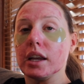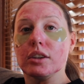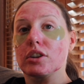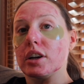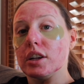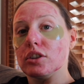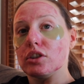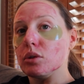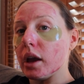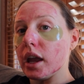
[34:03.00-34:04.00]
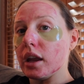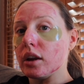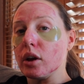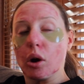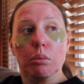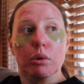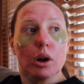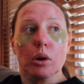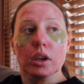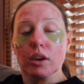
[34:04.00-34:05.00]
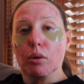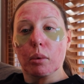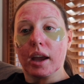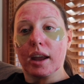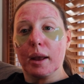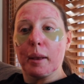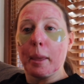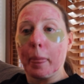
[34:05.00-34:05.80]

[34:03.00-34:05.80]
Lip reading: entered into a GoPro giveaway.